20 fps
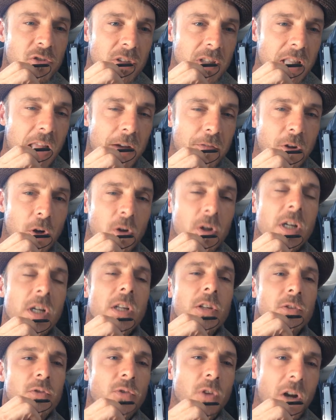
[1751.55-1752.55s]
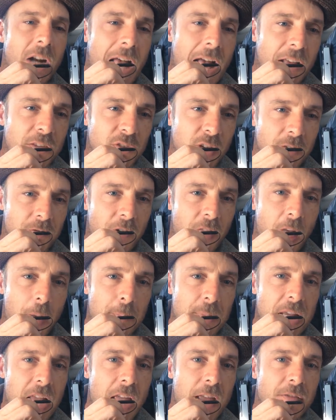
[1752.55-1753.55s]
level, start asking for that
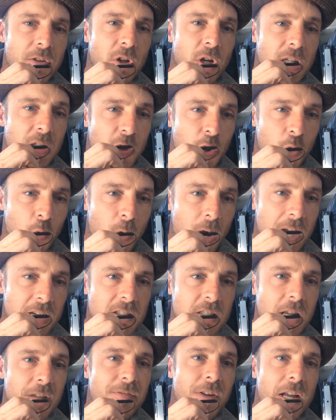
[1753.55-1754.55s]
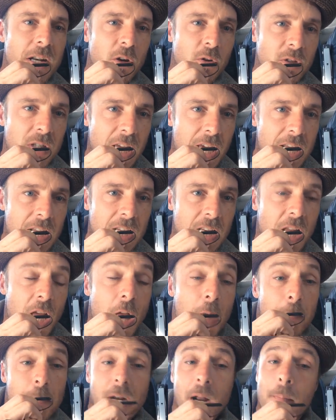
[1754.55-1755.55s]
behavior and correct if I don't get it.
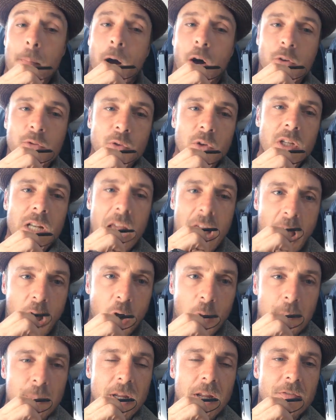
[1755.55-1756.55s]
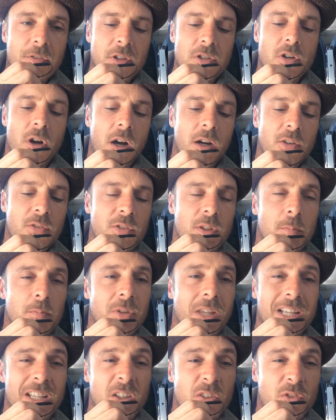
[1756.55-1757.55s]
But I'm also going to help if the dog seems
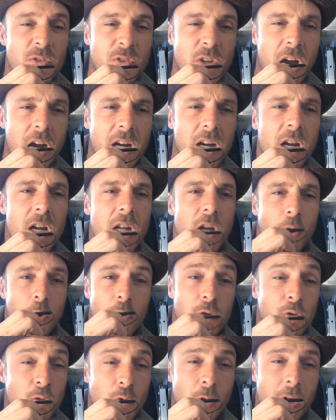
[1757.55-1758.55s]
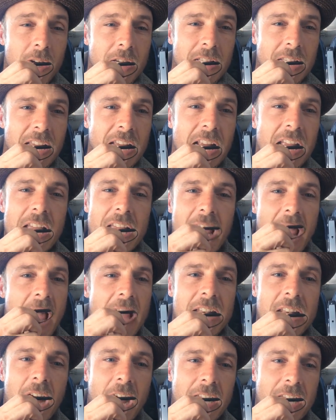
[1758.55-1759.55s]
like he's stuck or struggling
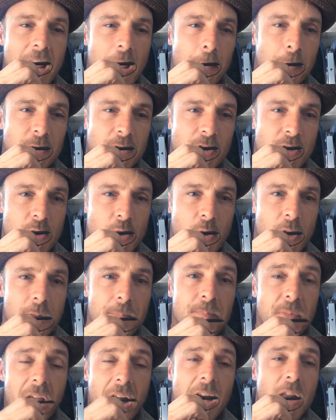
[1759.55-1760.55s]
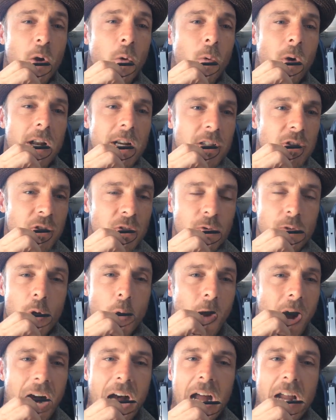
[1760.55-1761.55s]
and not able to do it. I don't want to just
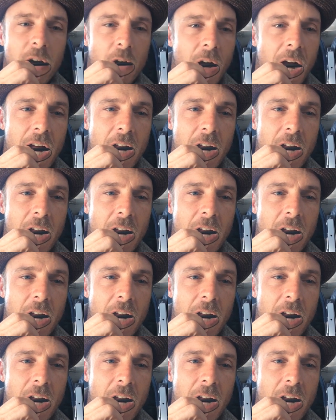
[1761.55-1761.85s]
go higher